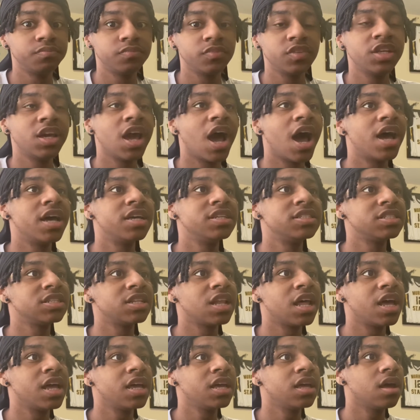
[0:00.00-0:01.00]
guys
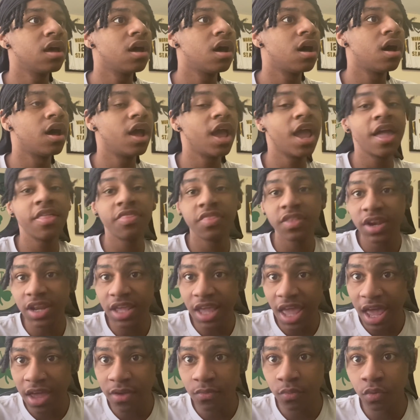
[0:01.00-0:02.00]
like Anthony
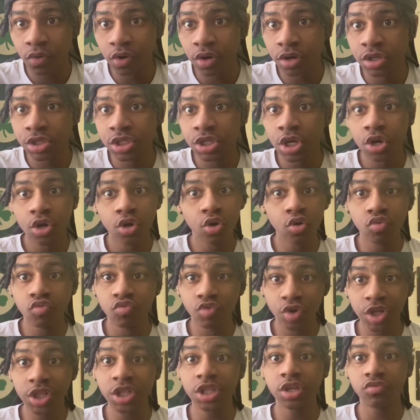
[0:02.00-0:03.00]
Edwards, who
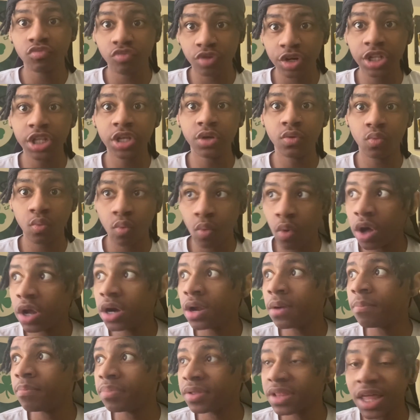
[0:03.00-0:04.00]
really, really want
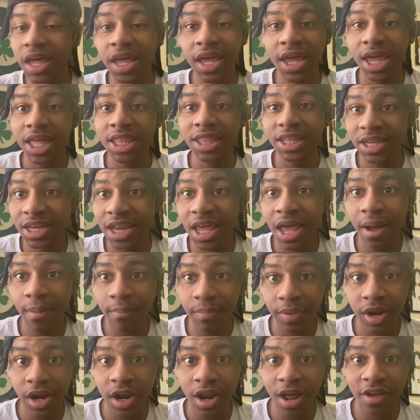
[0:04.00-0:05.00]
to play in the damn
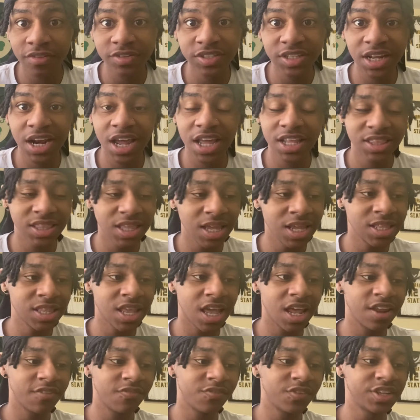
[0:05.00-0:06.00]
playoffs. And I think
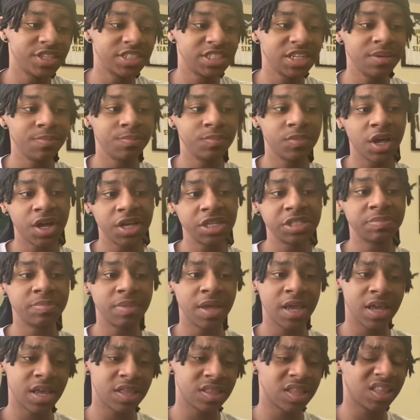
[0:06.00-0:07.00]
that if this team does
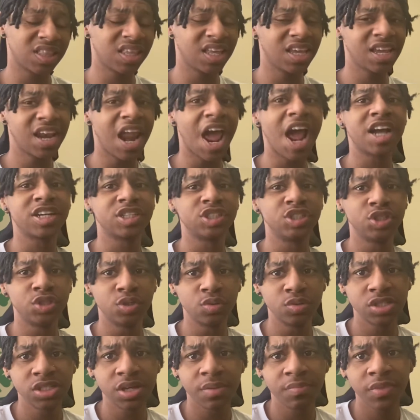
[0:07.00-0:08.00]
make it, that they can actually
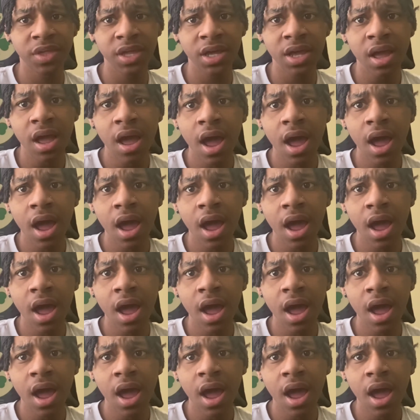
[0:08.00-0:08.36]
do something.